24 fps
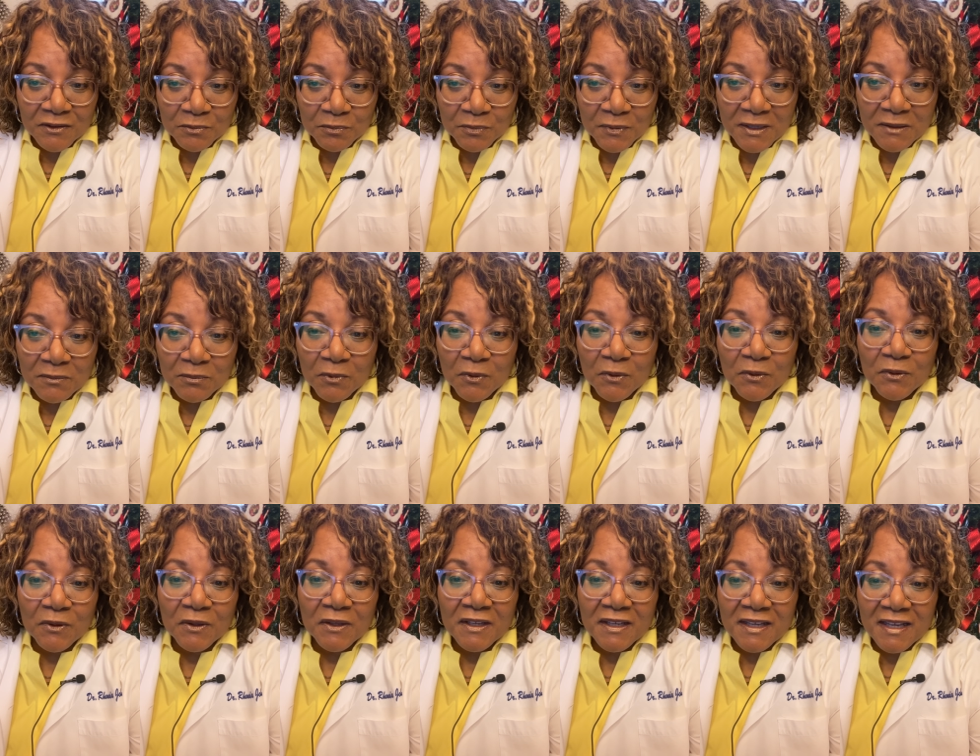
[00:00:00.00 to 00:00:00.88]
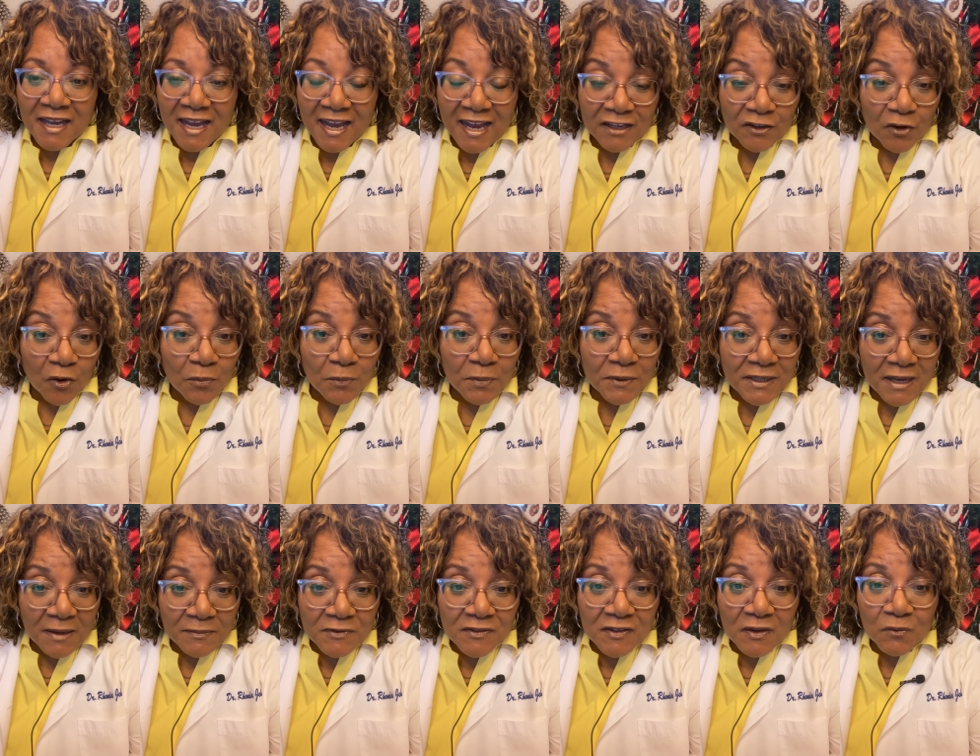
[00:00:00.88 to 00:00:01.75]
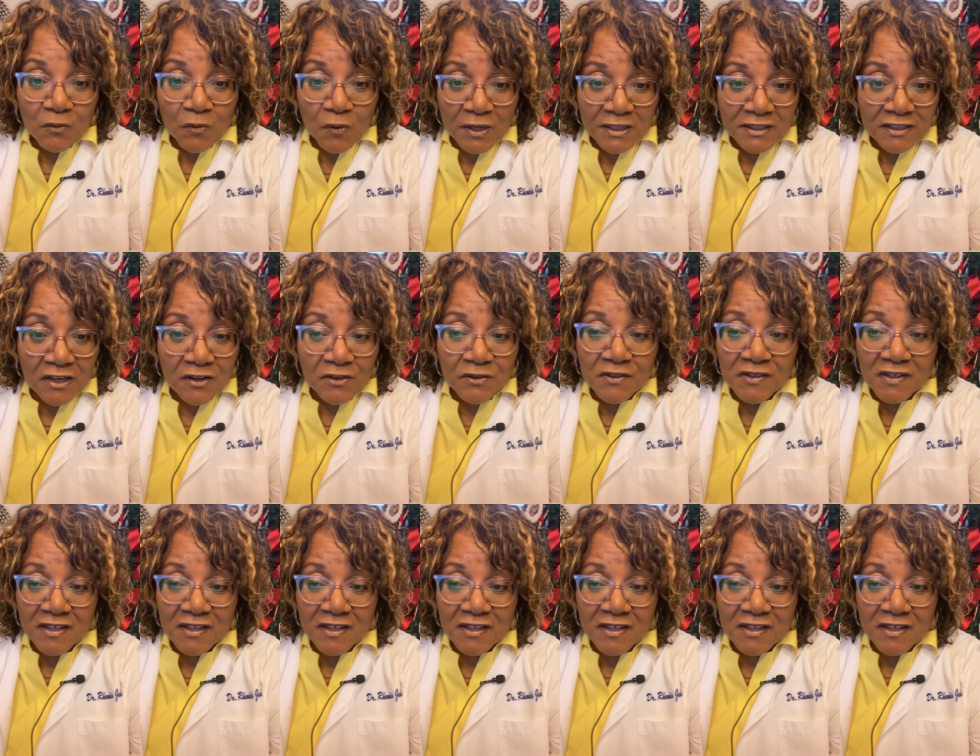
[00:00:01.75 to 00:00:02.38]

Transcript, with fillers: people and open up some windows